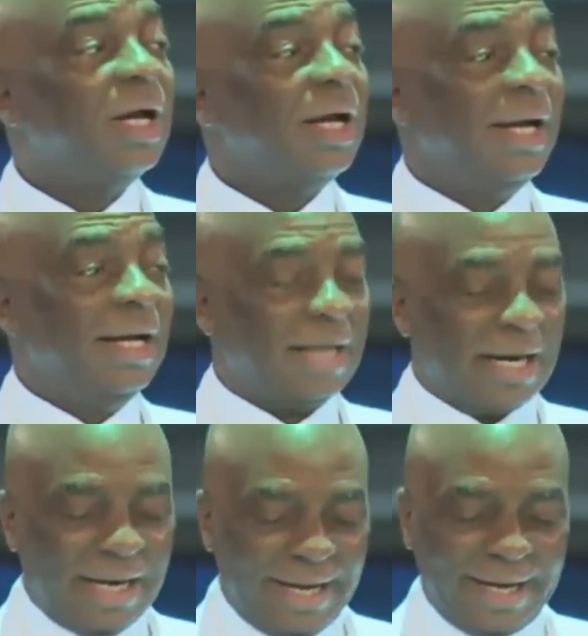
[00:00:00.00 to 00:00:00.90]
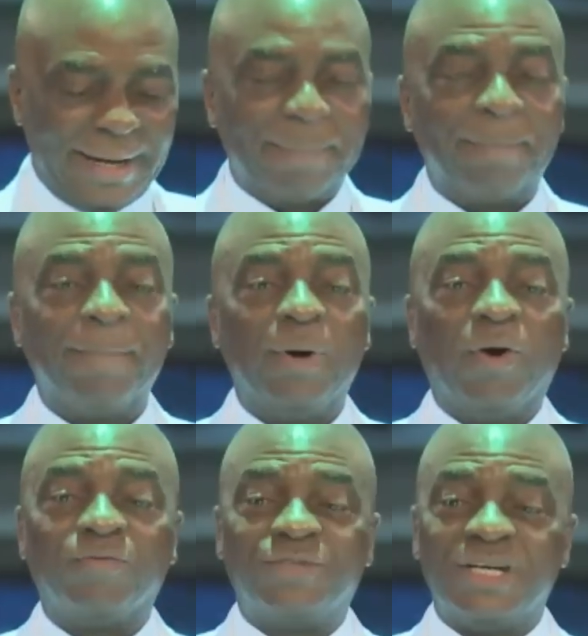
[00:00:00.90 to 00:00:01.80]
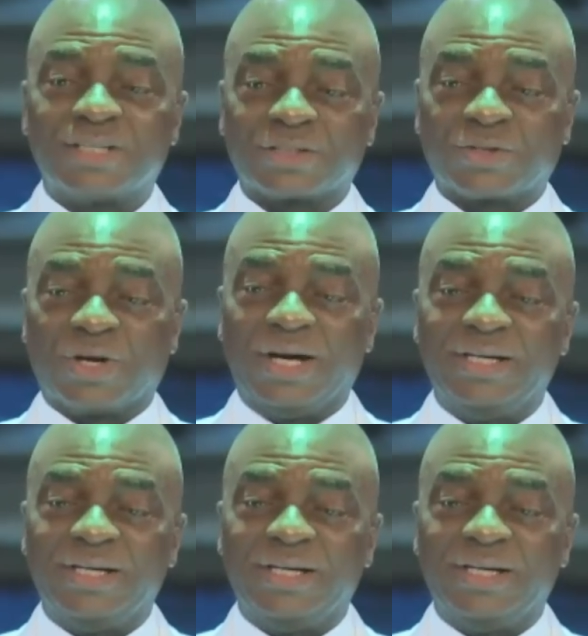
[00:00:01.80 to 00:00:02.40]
In the name of Jesus Christ.